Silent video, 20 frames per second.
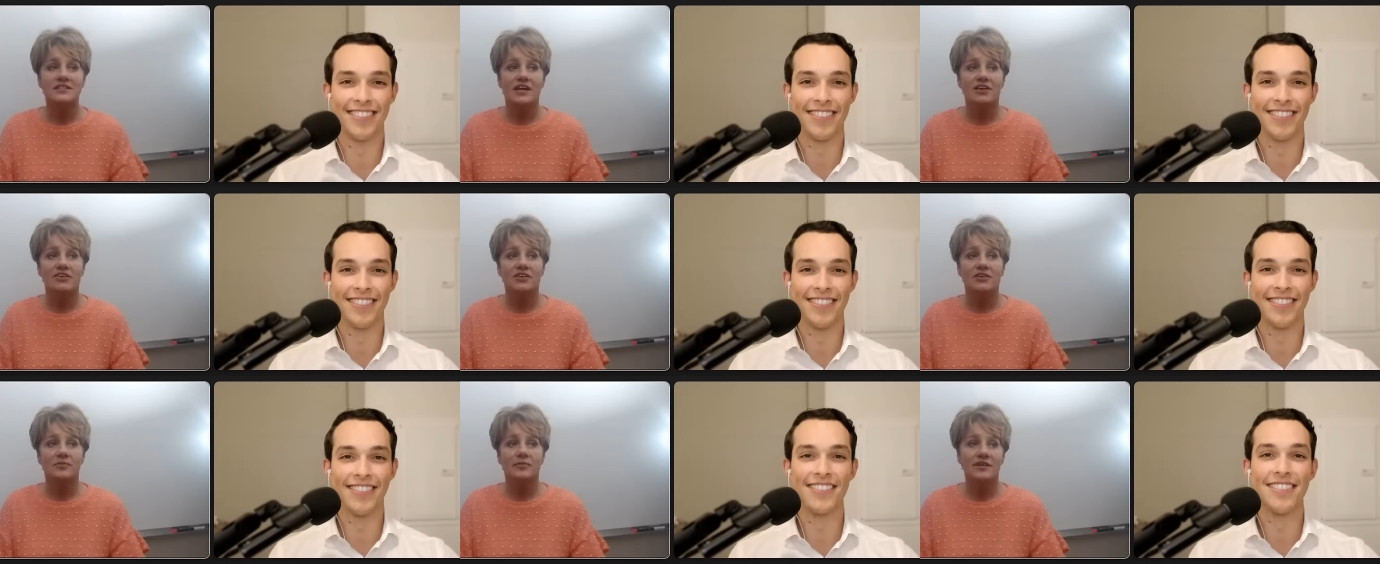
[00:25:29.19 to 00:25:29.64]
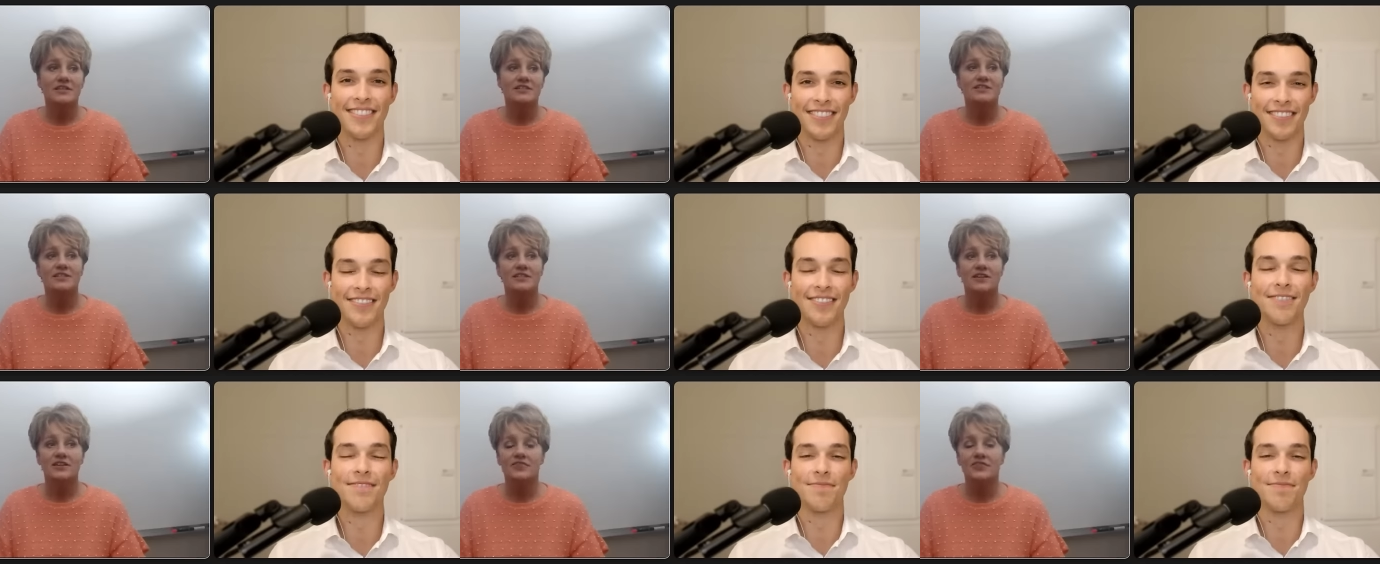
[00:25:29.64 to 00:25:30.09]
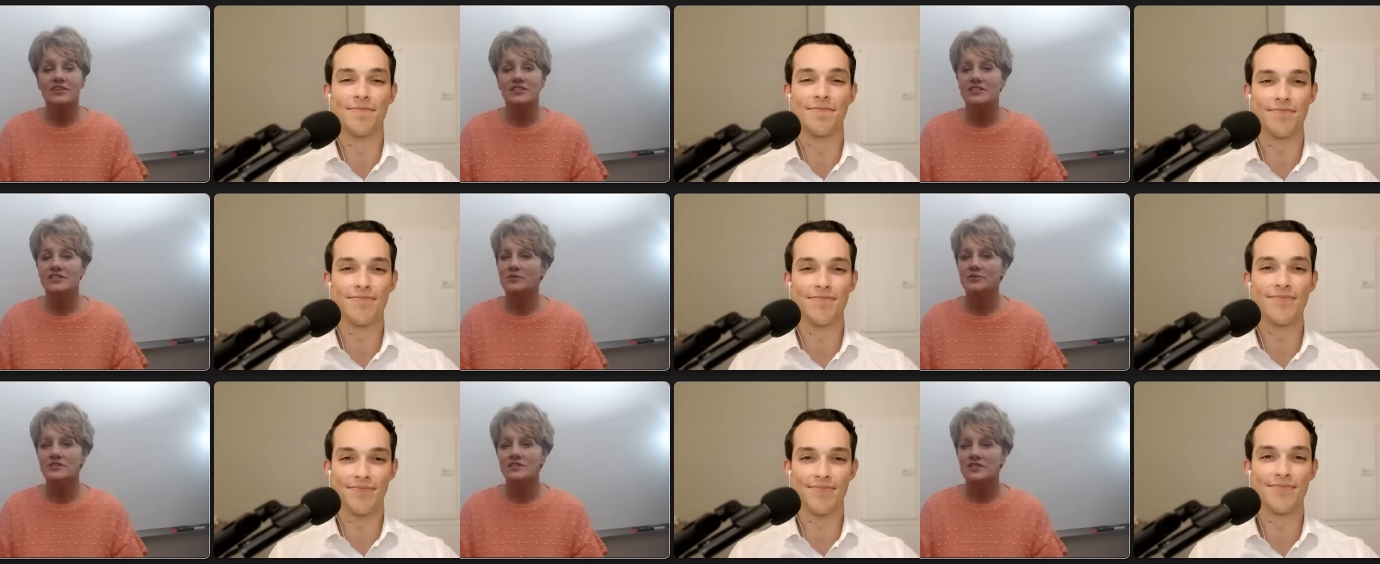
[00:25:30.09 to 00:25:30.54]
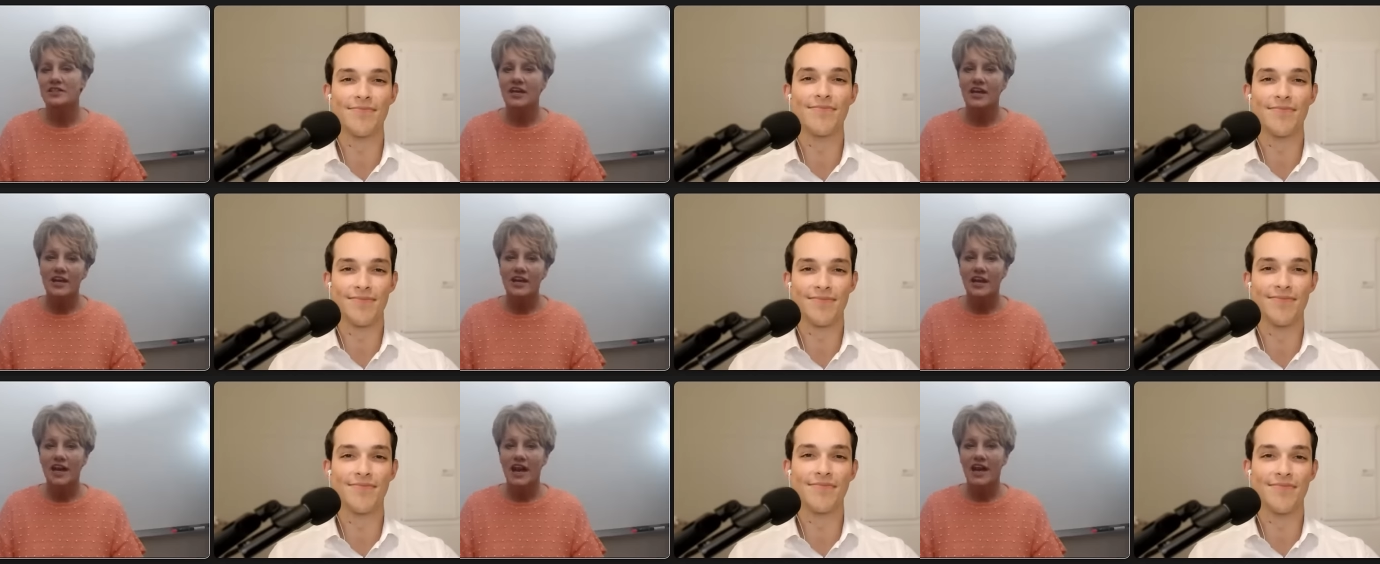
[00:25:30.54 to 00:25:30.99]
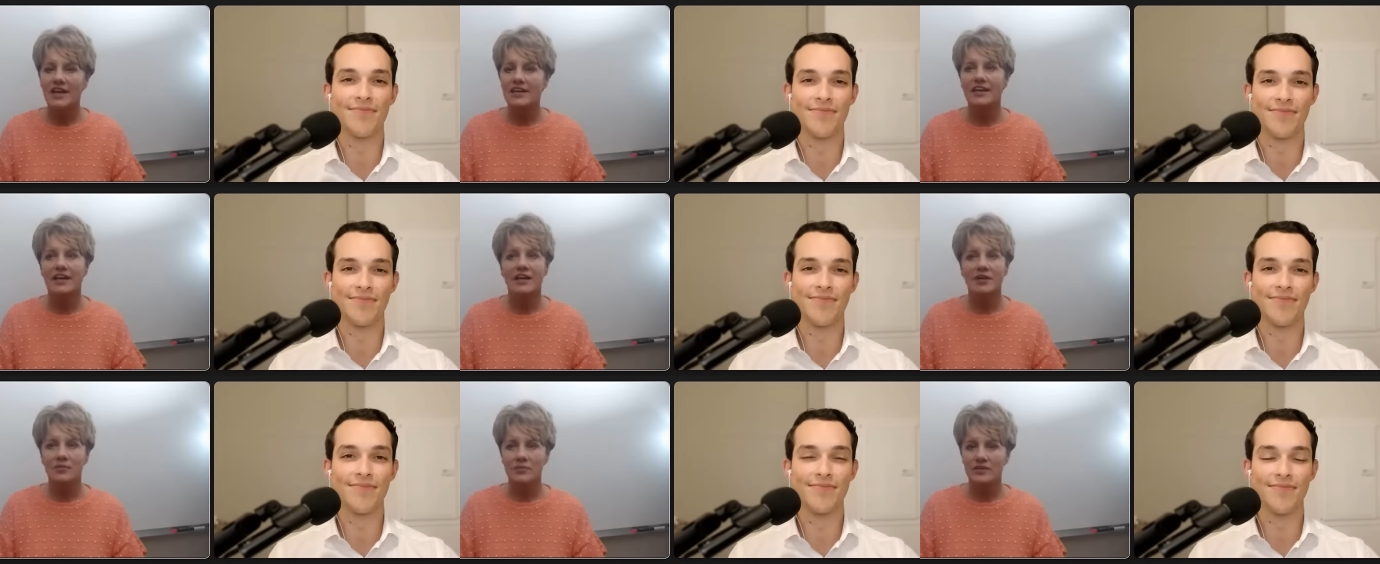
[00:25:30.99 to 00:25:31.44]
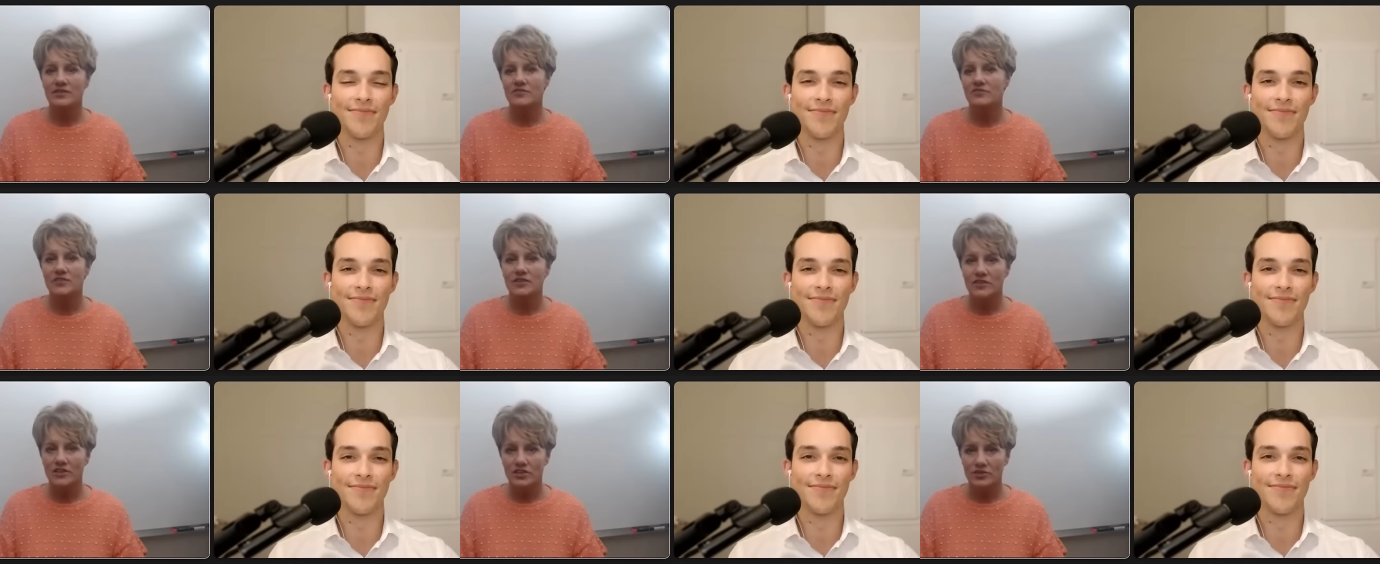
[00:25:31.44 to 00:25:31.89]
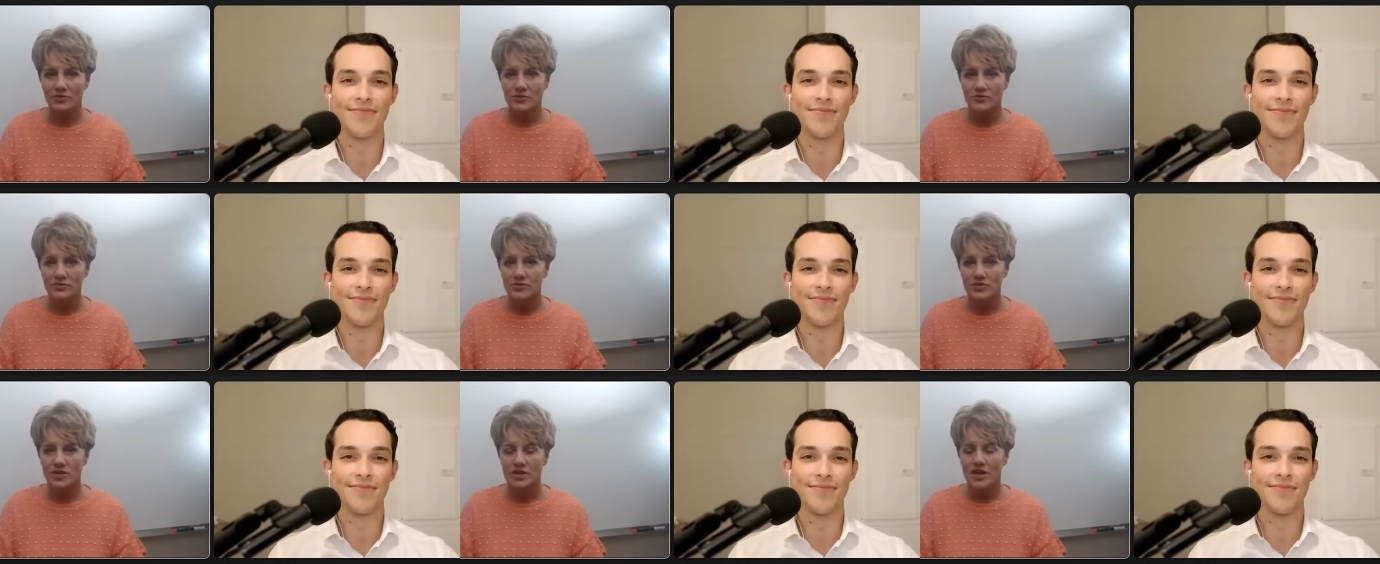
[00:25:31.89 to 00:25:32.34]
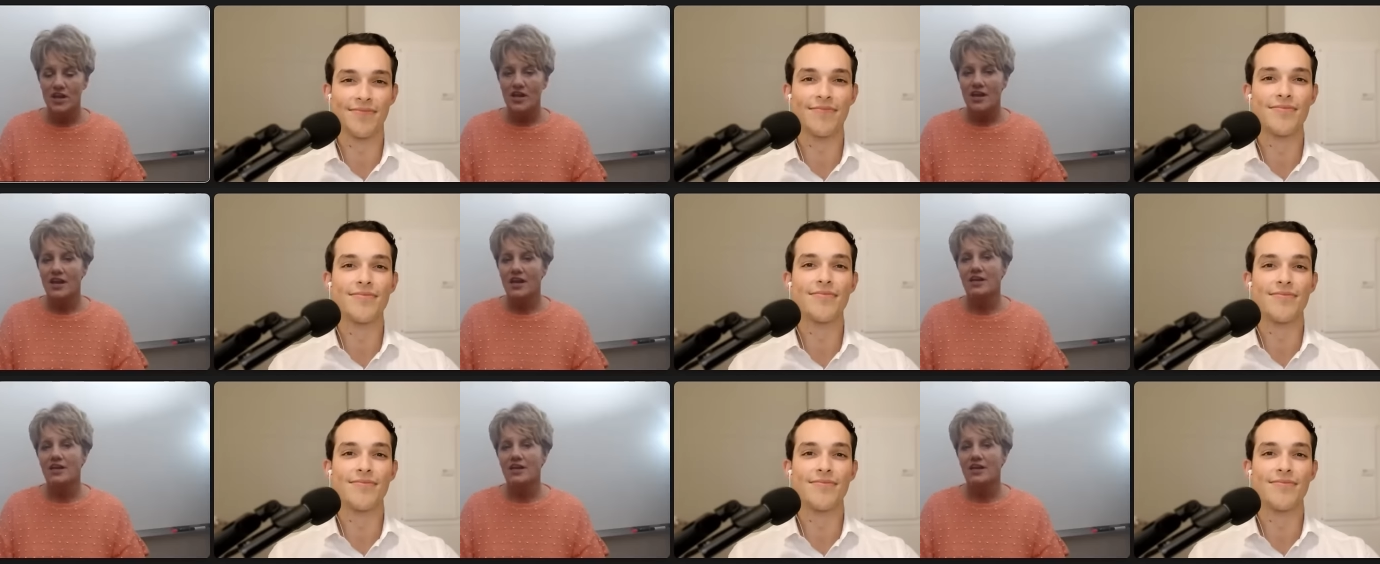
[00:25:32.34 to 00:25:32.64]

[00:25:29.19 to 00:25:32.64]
Speaker 1: doubting myself because I was like, I can't make videos.